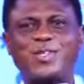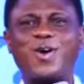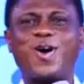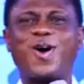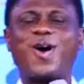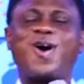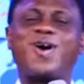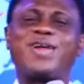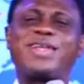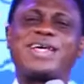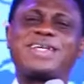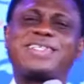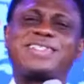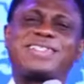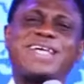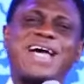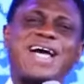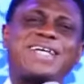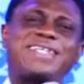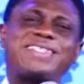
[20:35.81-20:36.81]
So all
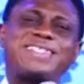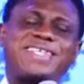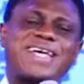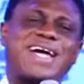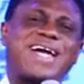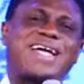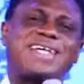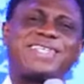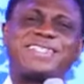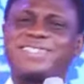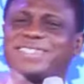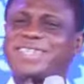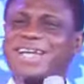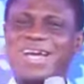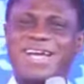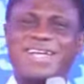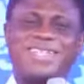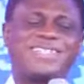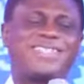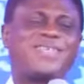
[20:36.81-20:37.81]
the size, they
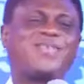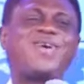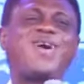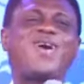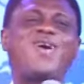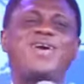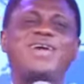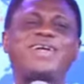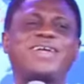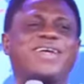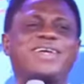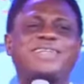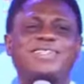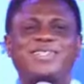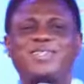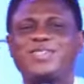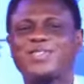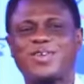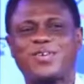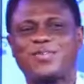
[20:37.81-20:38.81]
were all
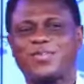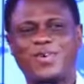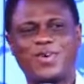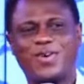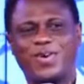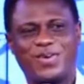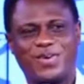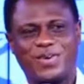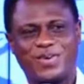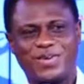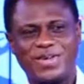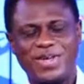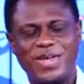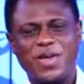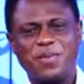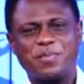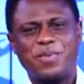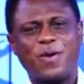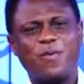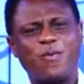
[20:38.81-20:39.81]
creations of
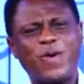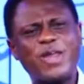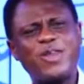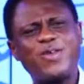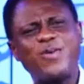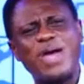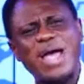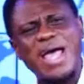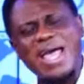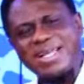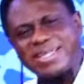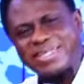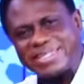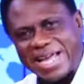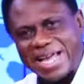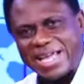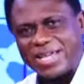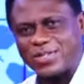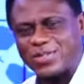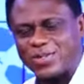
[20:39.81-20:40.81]
God. But when you
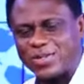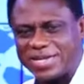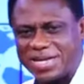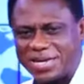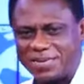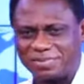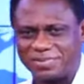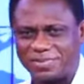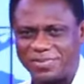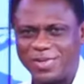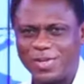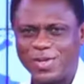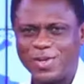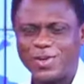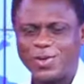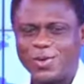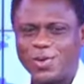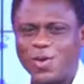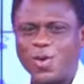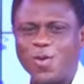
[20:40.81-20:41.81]
enter into them,
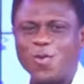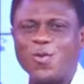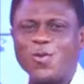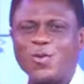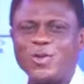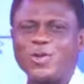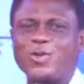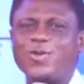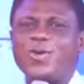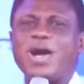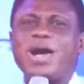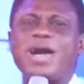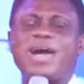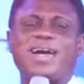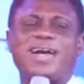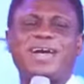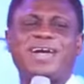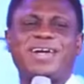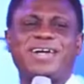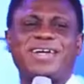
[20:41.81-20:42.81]
know who you
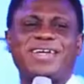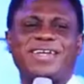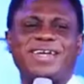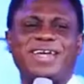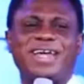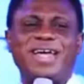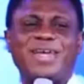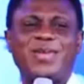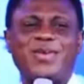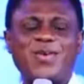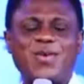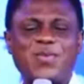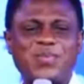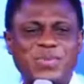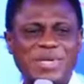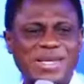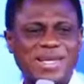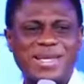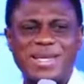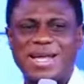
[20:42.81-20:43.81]
are. And
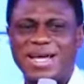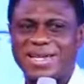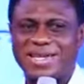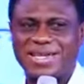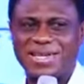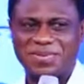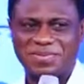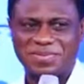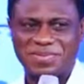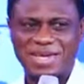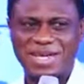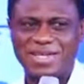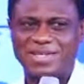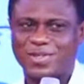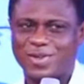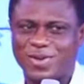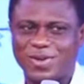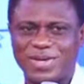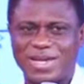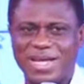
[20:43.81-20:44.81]
don't be like them.
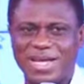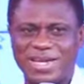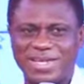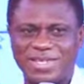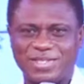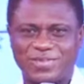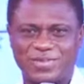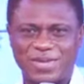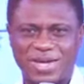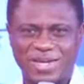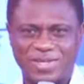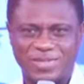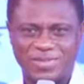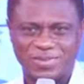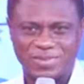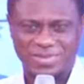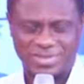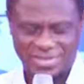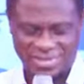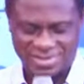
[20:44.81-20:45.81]
That's all that he's
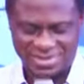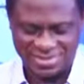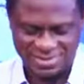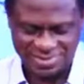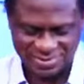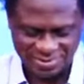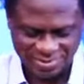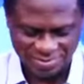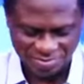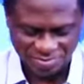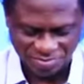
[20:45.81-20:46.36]
trying to say.